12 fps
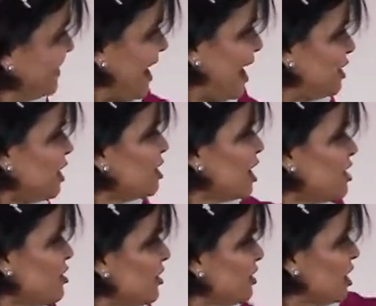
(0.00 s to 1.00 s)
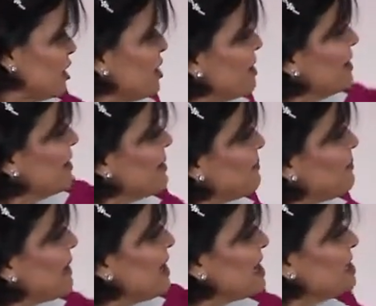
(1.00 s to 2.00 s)
I didn't get nothing.
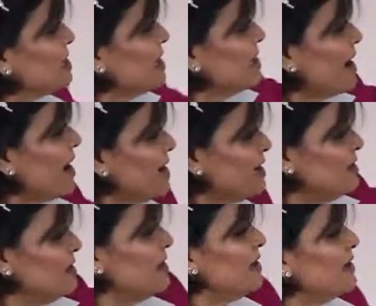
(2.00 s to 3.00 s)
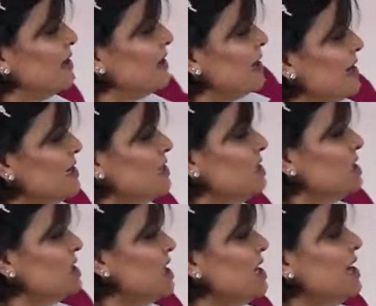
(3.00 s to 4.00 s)
But I didn't
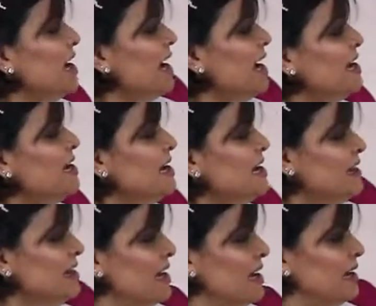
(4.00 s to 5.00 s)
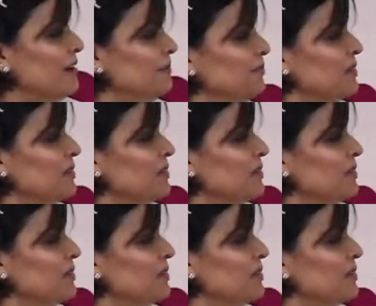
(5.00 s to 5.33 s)
see anything.